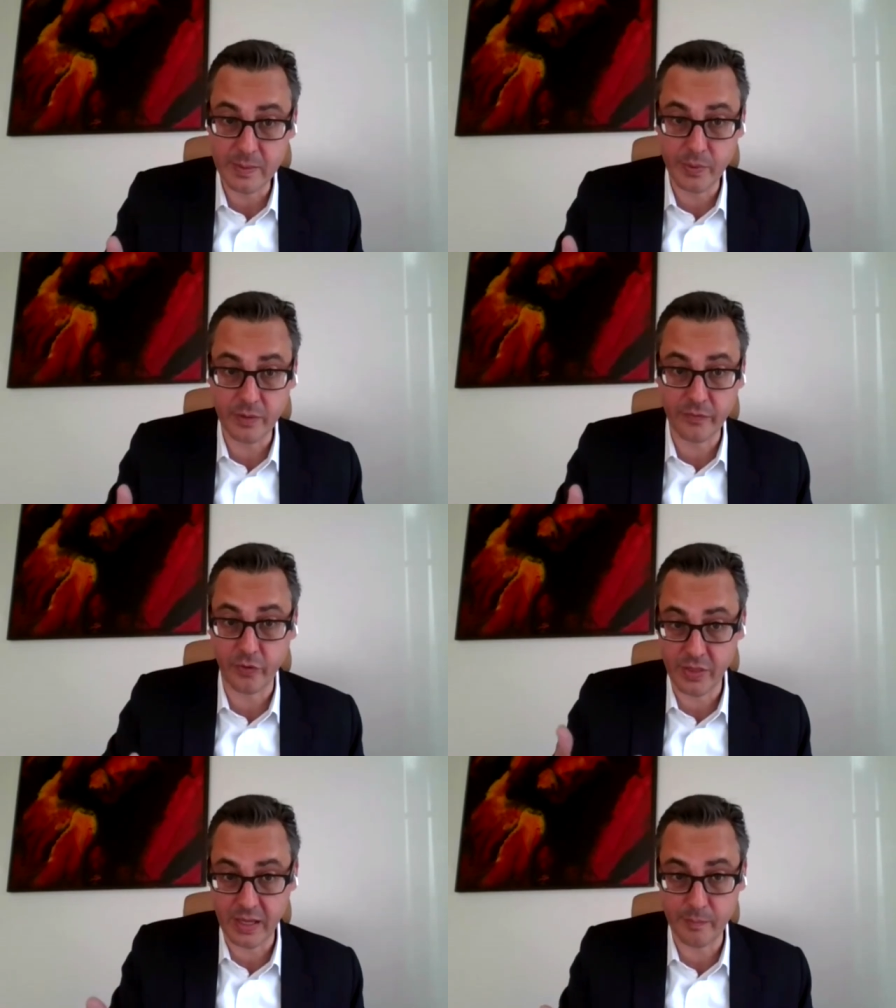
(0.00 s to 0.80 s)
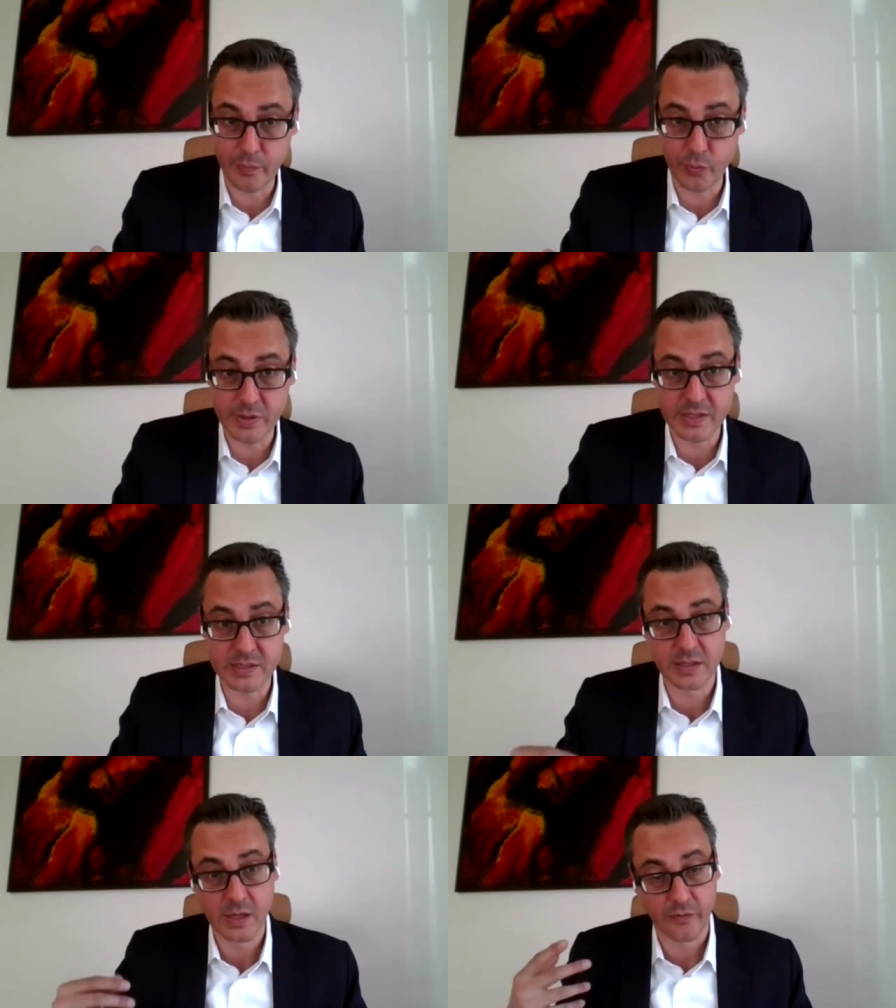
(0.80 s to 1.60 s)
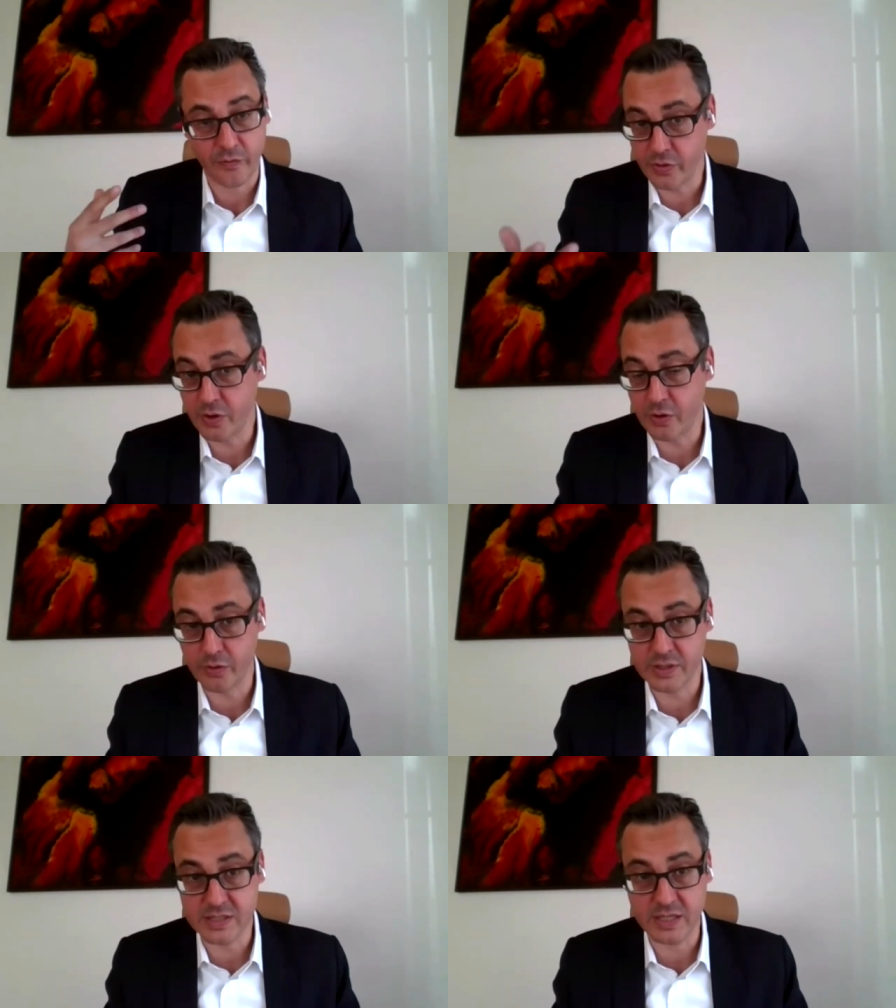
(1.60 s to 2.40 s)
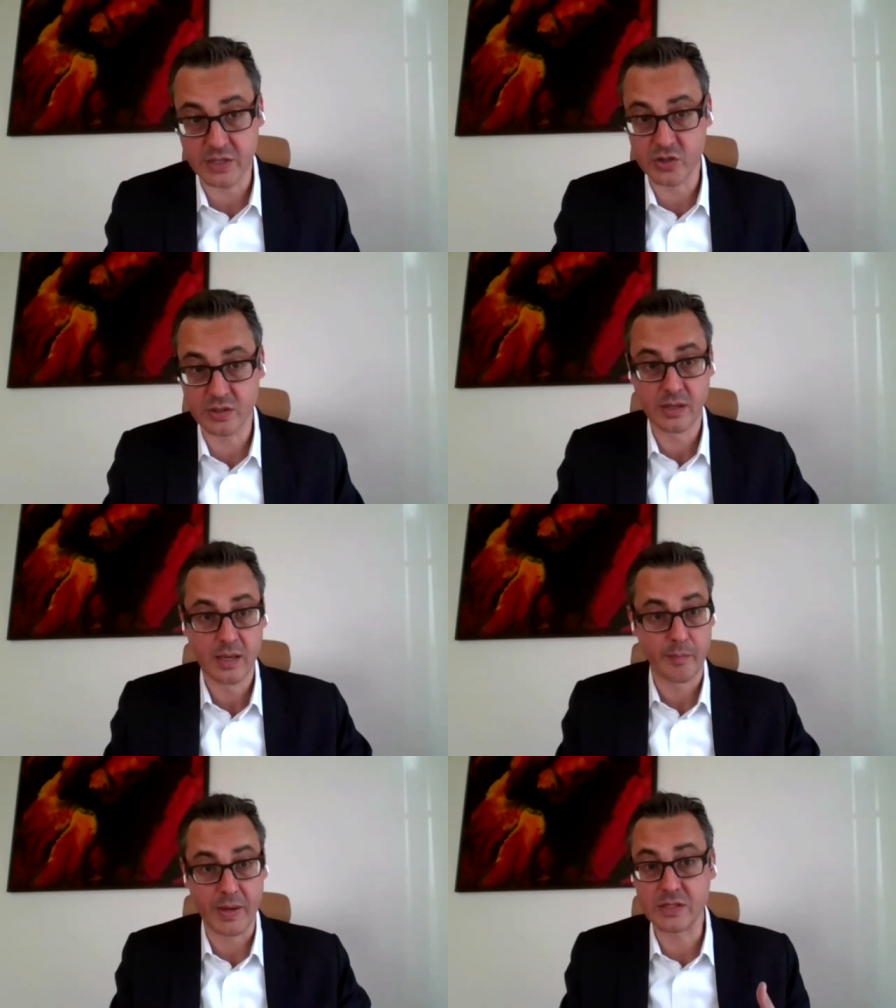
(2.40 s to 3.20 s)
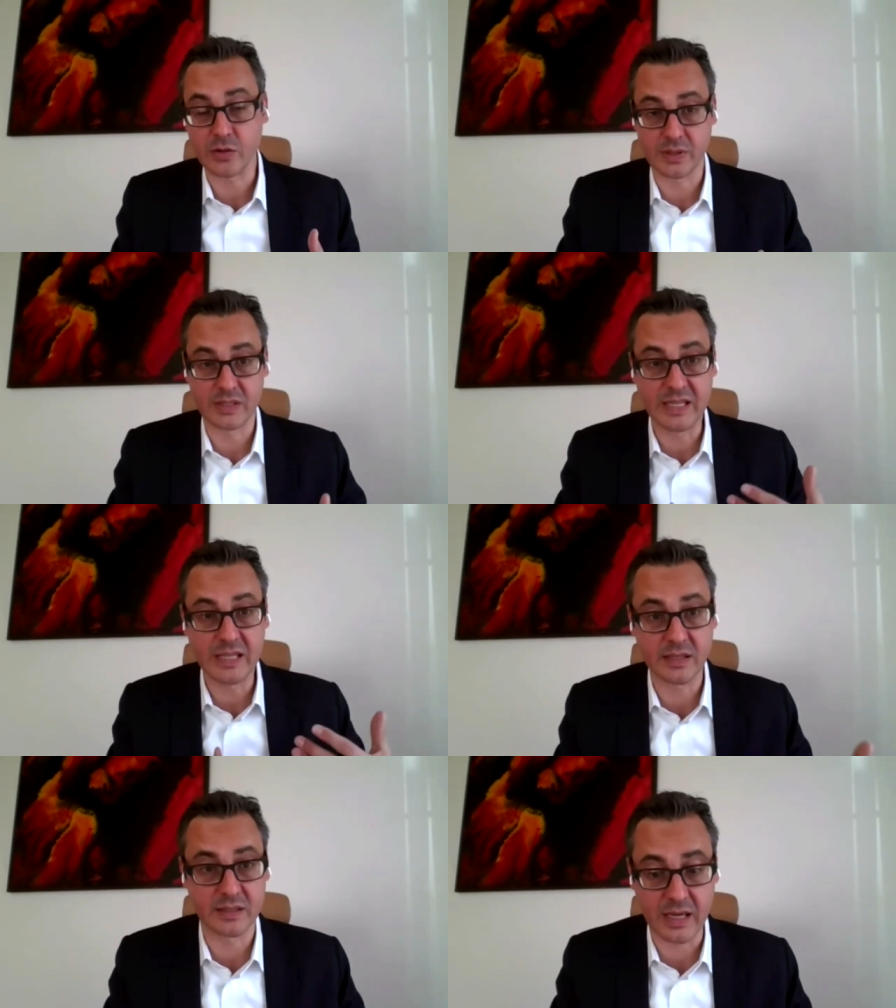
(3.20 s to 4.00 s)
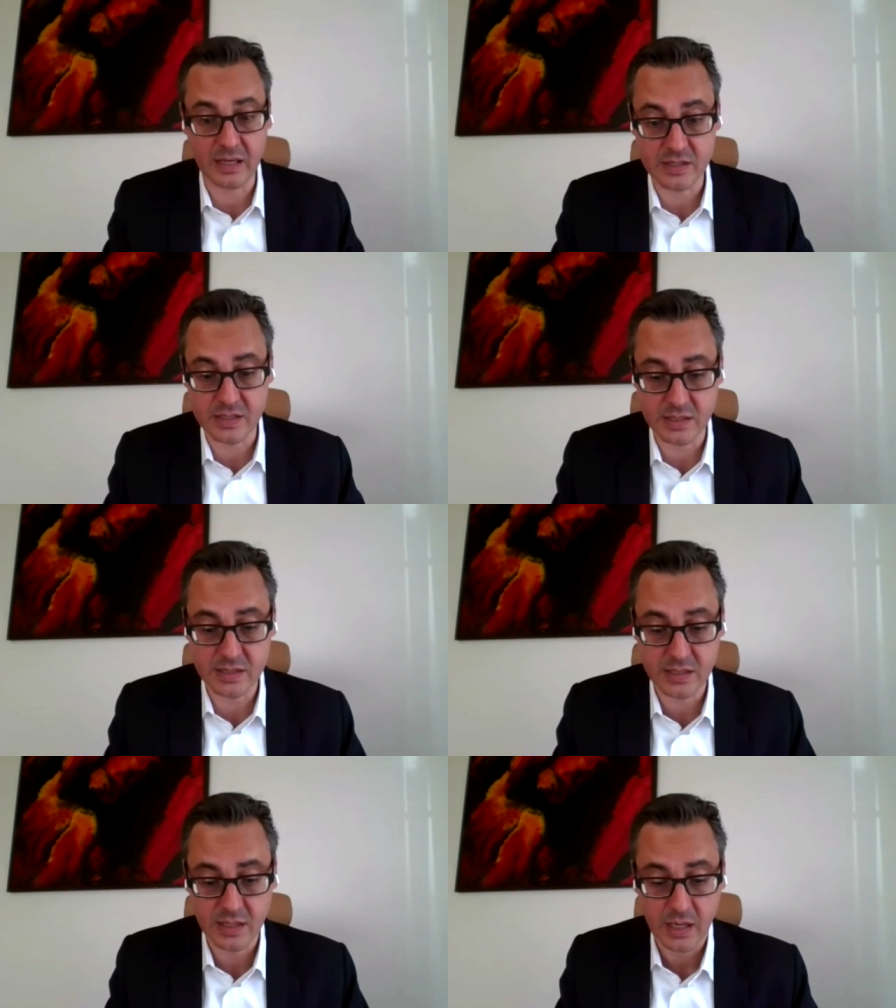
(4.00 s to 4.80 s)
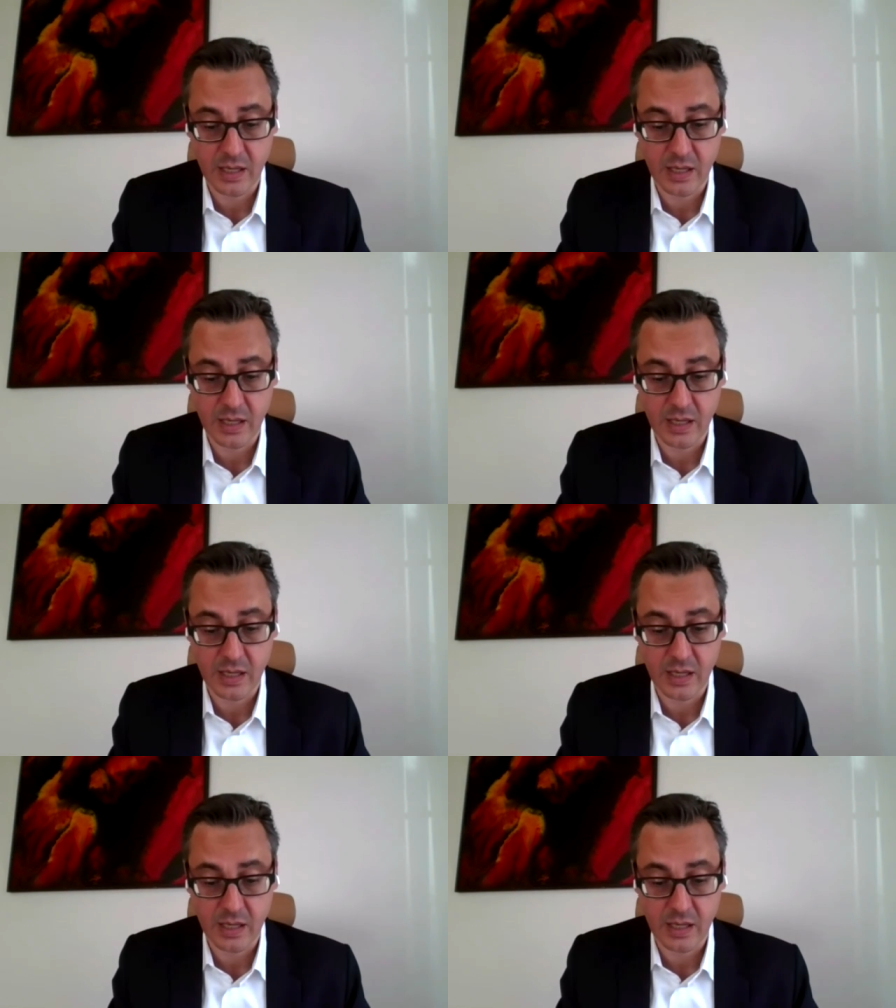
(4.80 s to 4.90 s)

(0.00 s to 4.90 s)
people, for the employees, for the organization, based on a need analysis.